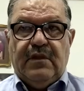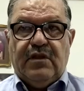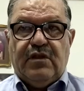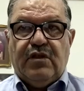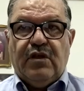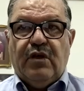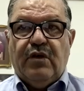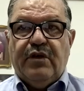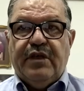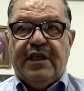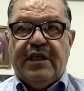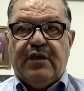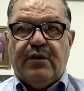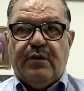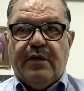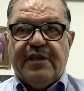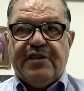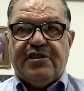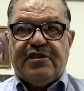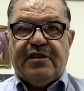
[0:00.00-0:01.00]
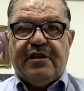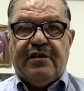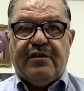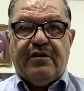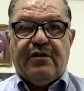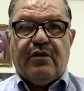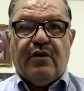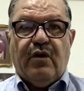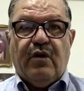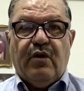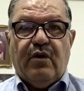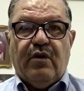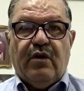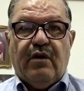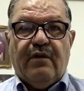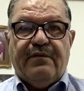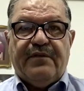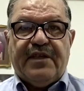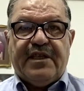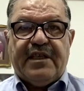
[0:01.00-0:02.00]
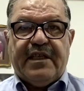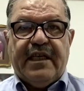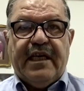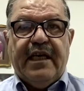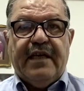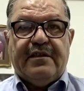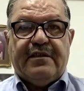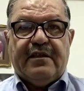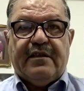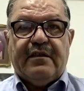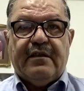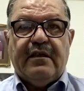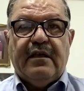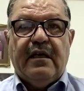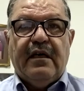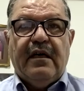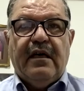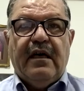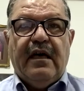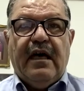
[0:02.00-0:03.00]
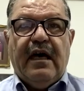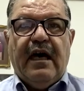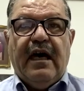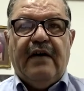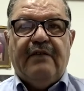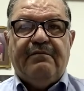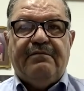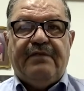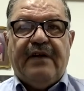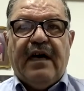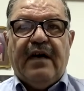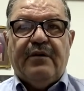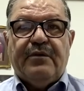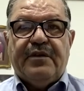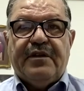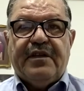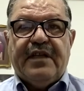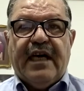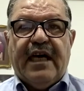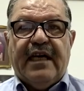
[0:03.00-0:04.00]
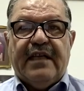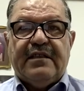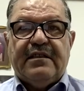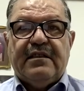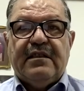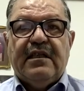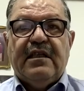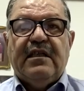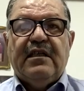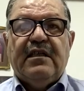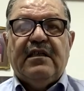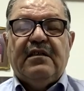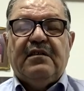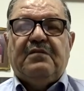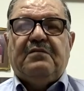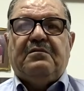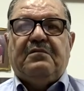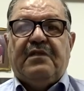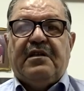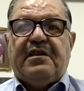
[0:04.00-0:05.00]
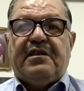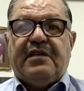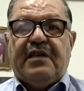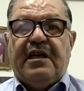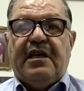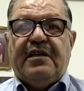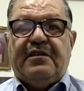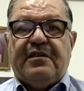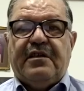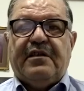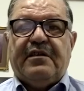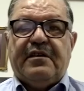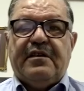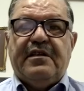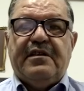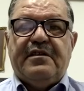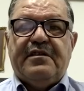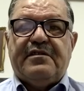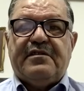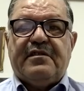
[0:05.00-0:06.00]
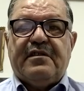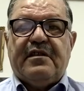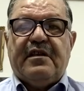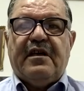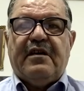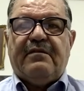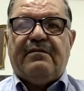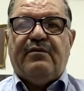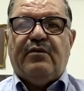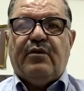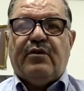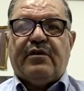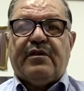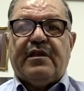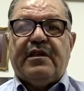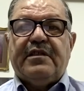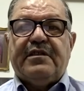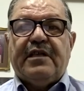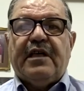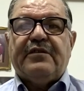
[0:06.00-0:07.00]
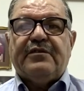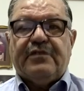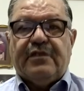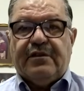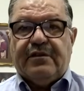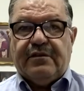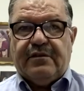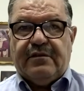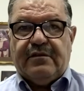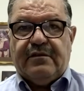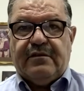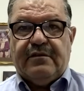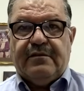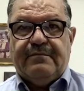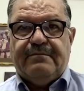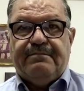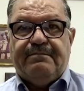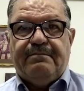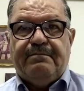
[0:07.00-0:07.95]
So he questioned the role of the creator and found that the creator is therefore redundant.